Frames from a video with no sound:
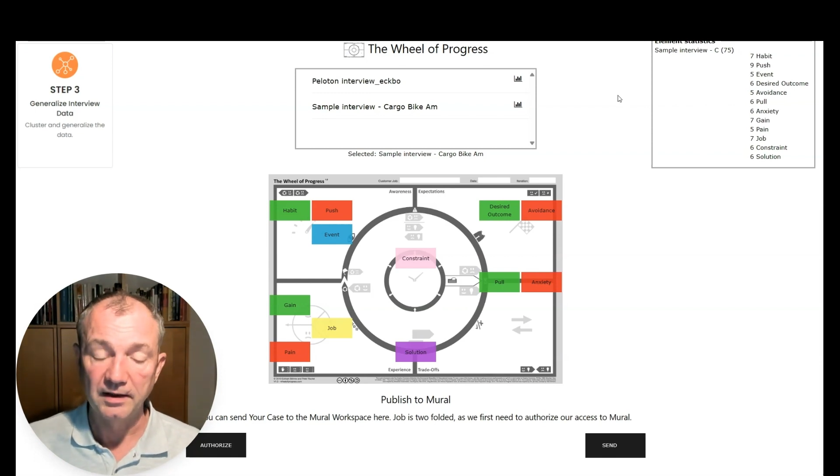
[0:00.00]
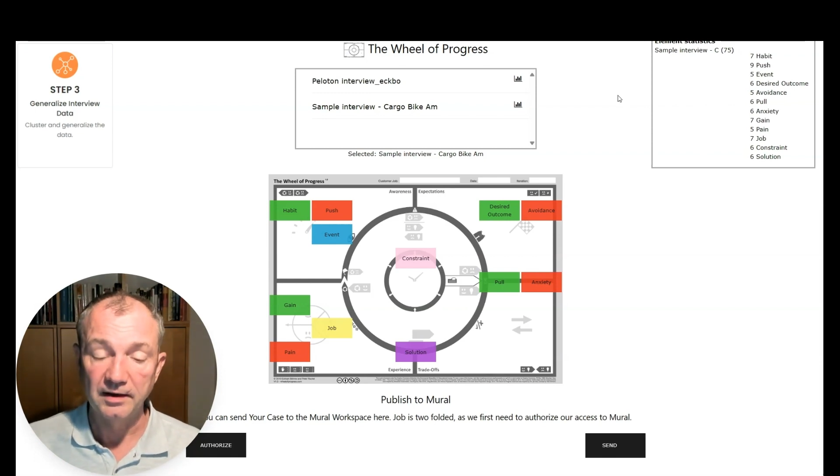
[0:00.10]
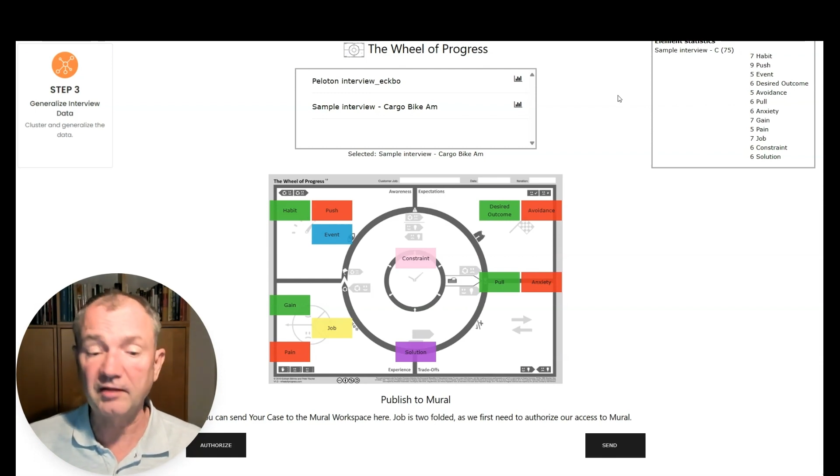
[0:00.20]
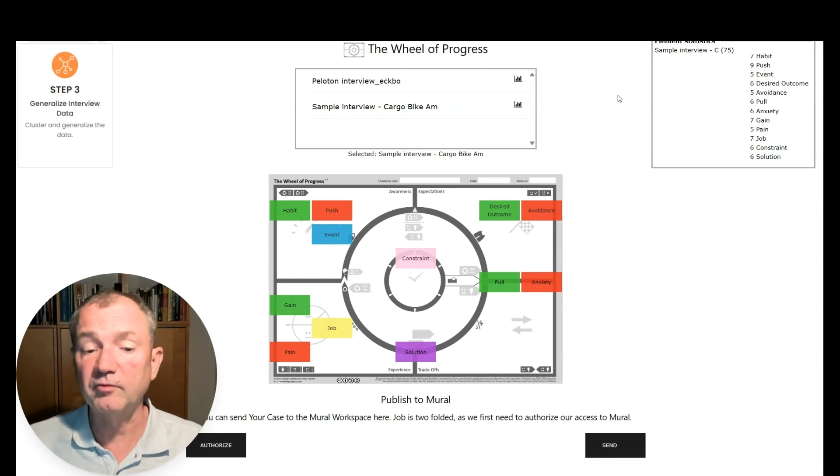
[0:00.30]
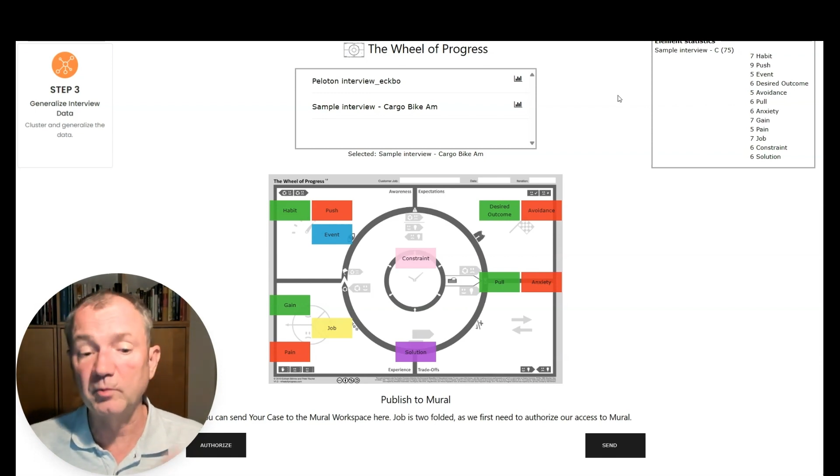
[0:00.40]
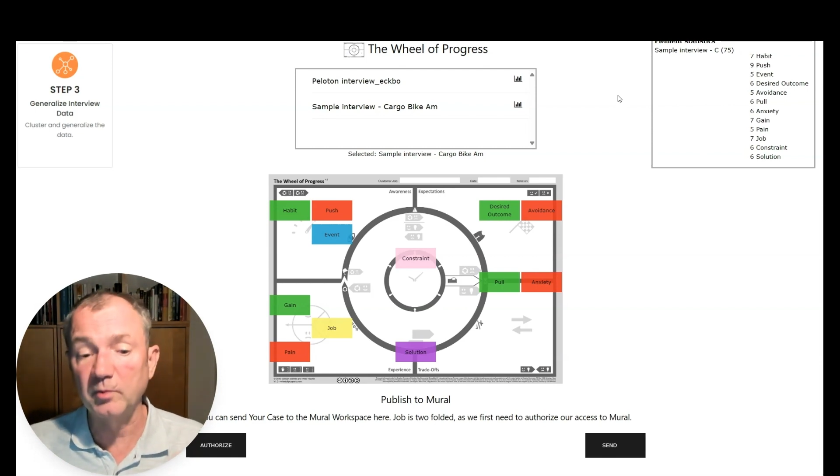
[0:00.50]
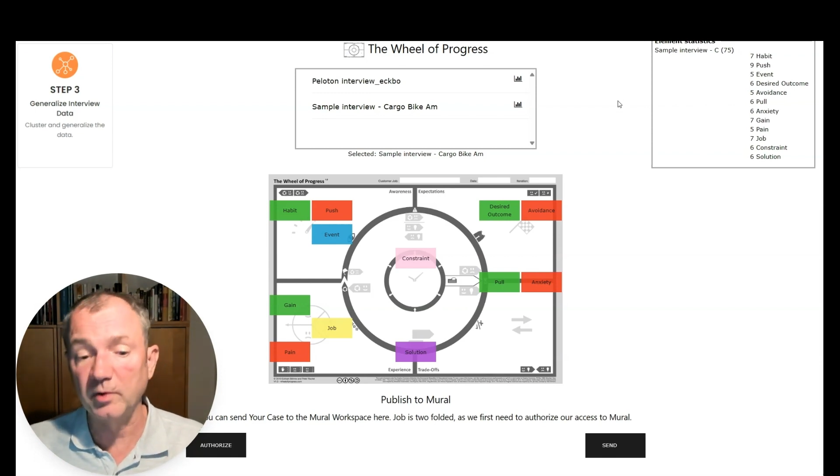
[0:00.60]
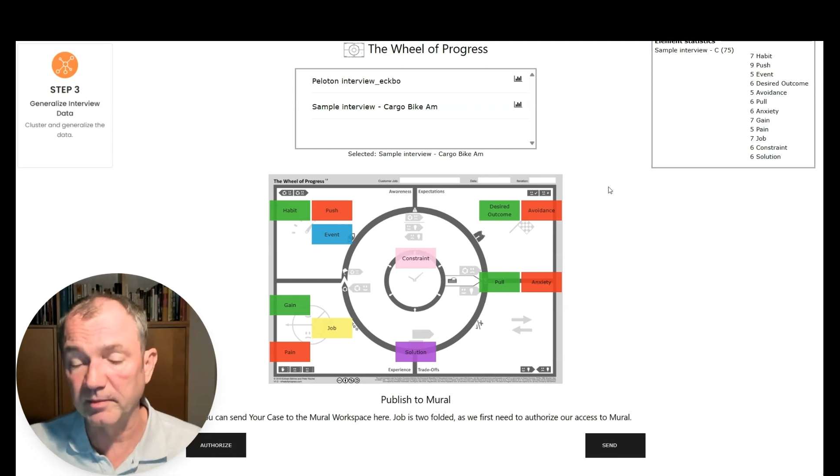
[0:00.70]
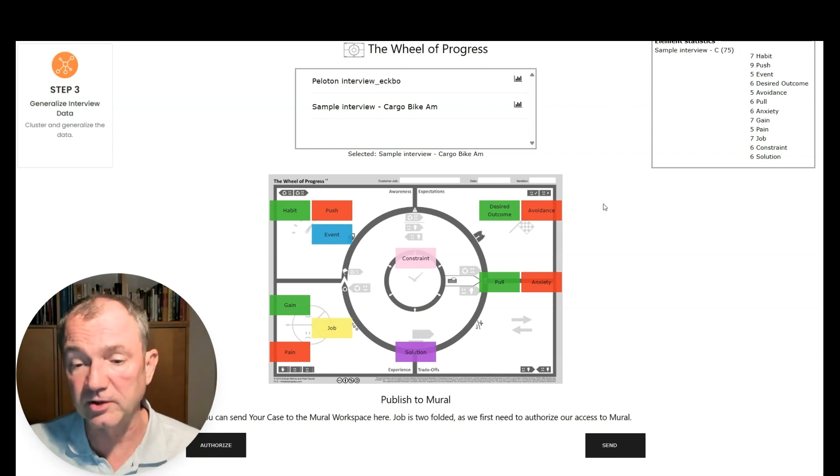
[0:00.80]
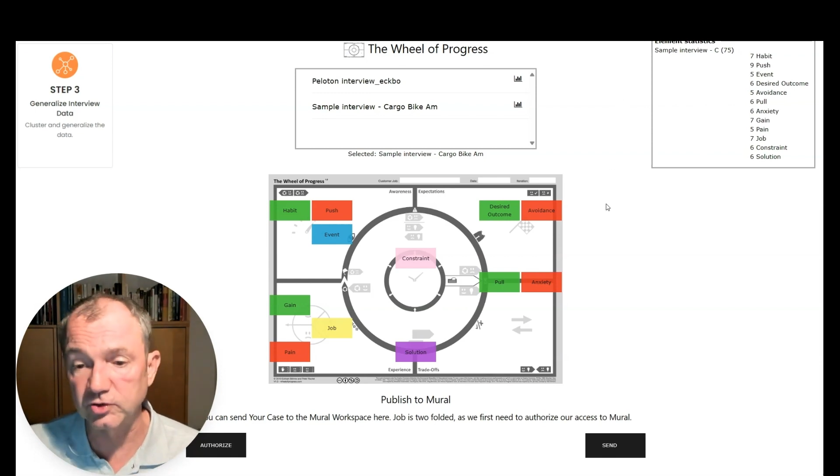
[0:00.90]
Next, we want to
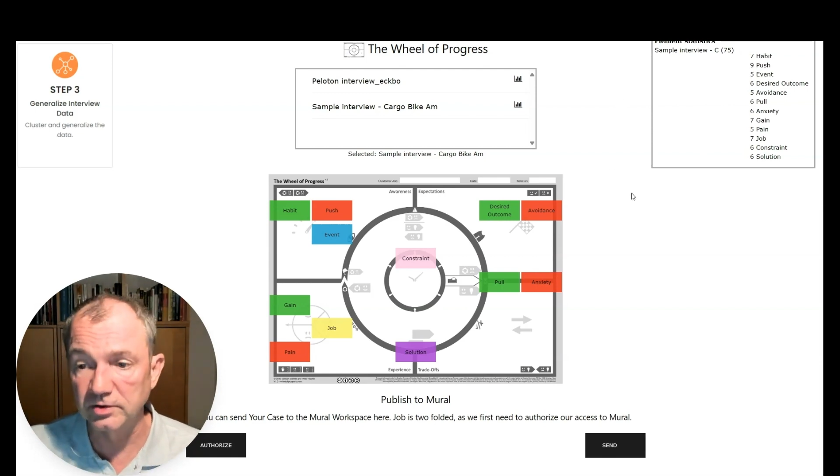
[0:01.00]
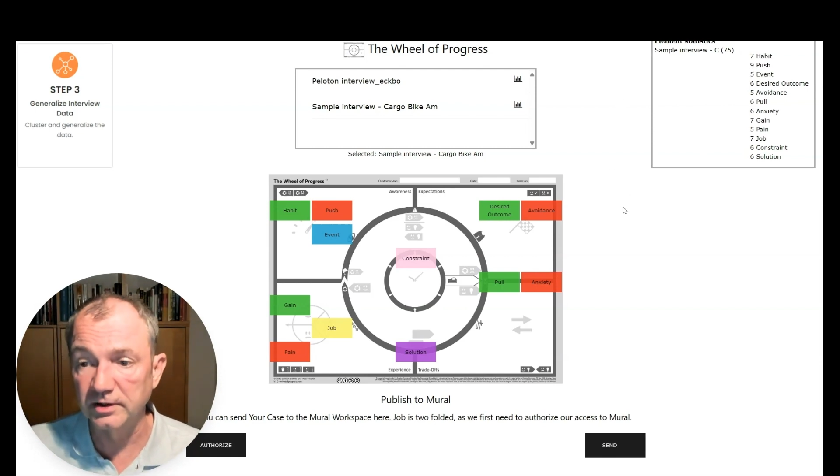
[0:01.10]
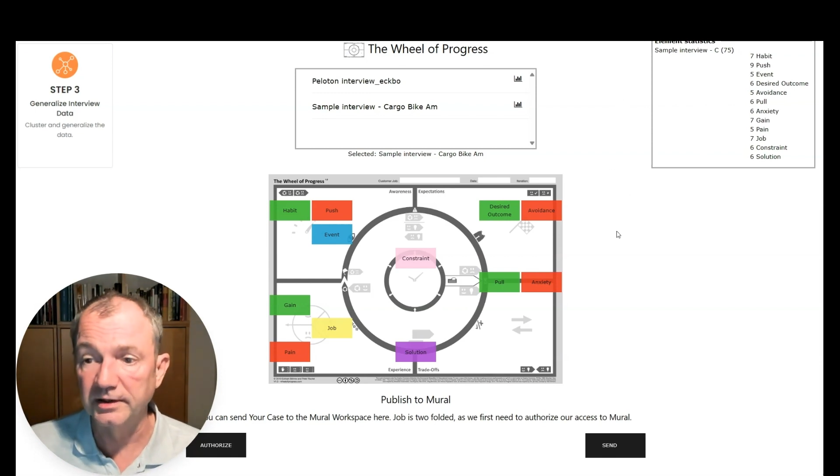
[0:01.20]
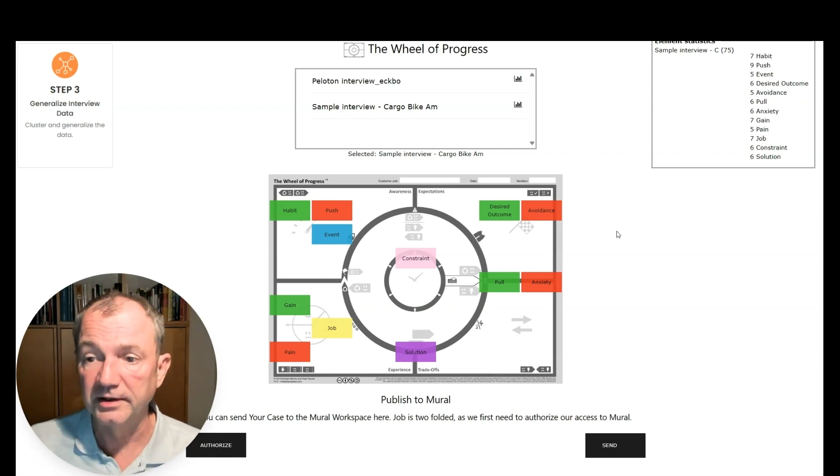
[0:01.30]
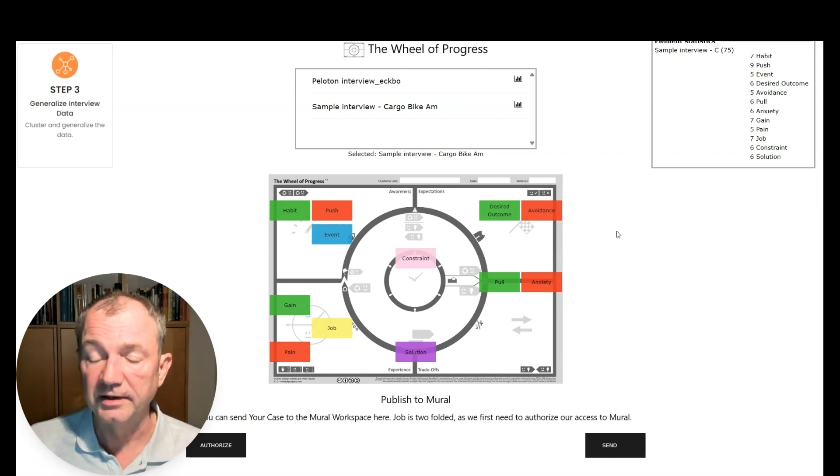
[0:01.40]
make sure